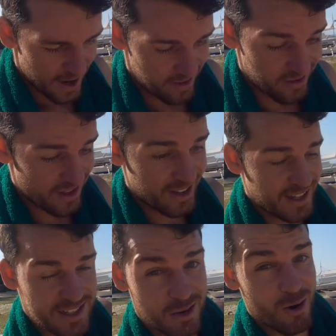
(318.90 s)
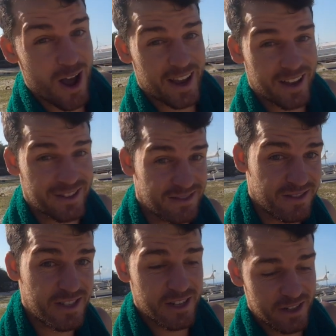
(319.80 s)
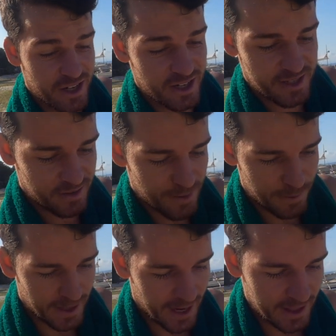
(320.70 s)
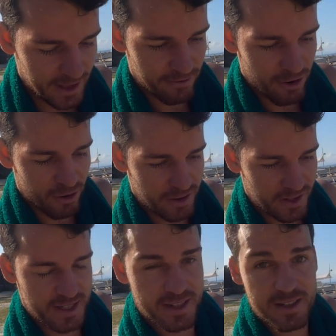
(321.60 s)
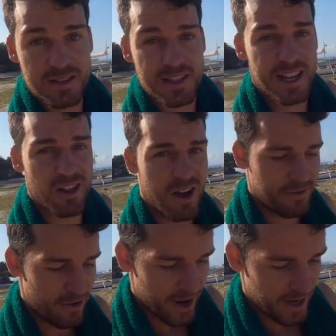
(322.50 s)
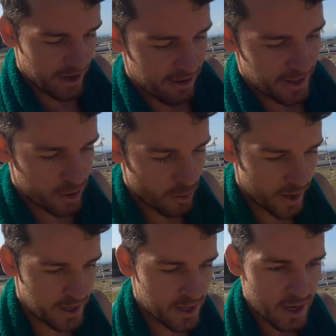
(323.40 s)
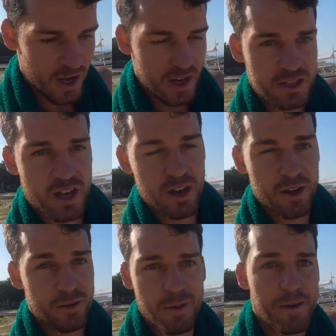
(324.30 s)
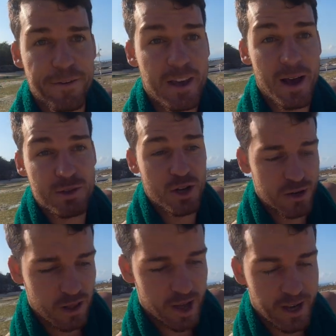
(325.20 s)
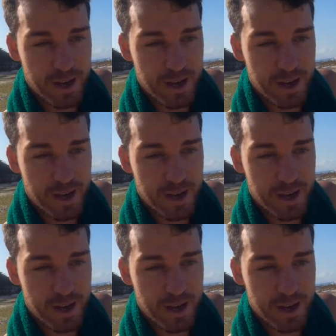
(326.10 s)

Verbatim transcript: and like that's a way to just completely ruin the sea life around here really quick. So if you come to like